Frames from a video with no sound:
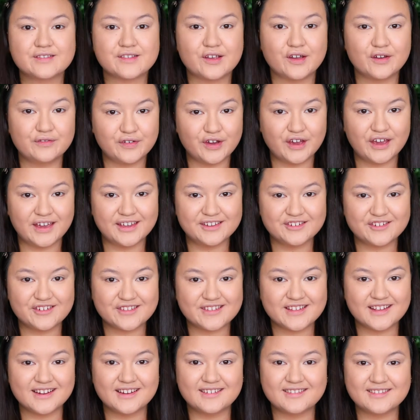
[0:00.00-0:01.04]
So if you're
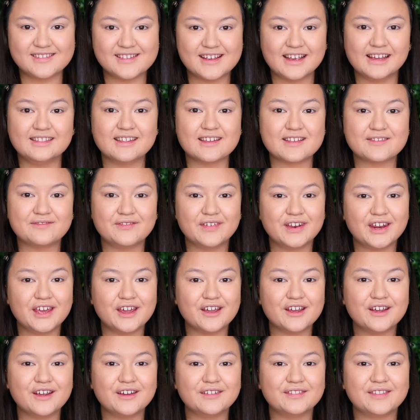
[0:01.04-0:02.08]
interested in seeing this
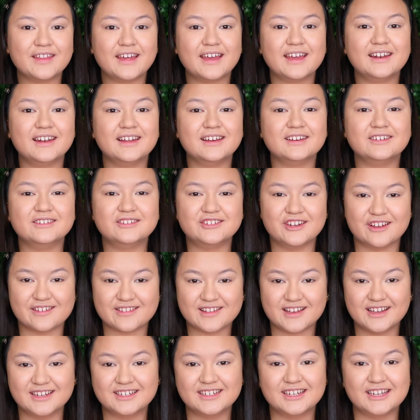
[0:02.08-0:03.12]
video, then
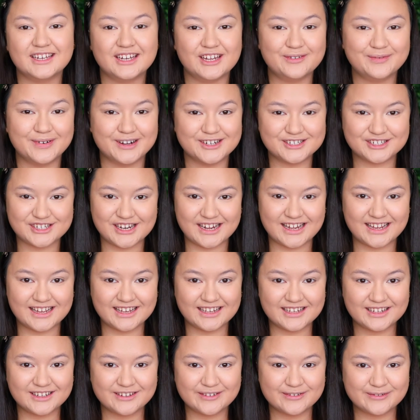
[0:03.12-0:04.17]
just continue
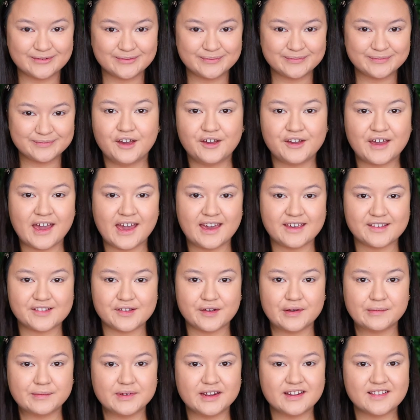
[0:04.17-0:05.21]
watching. Okay,
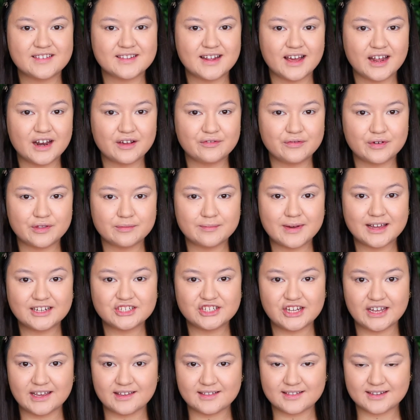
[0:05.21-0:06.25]
so I'm gonna start off with my
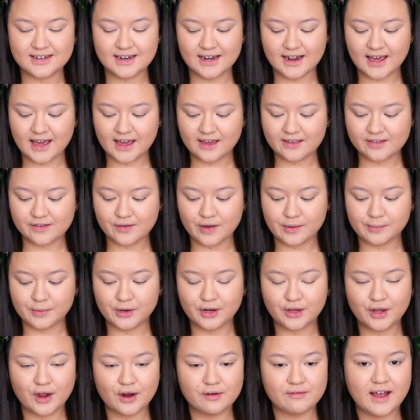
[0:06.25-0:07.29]
cheeks today. So I'm
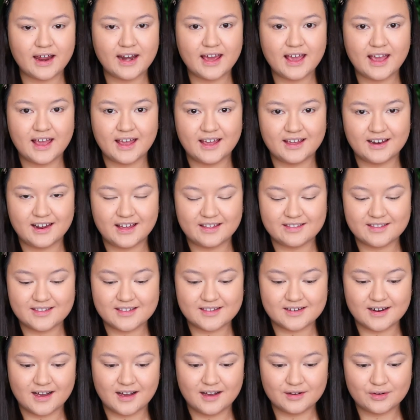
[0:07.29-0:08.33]
gonna go right ahead and
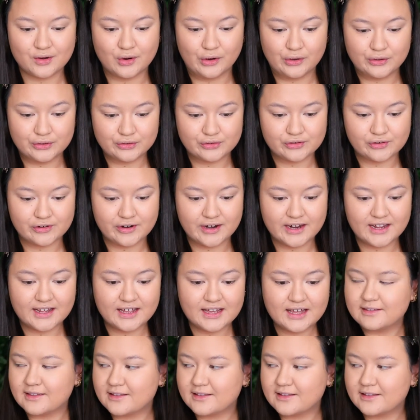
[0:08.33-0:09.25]
start contouring.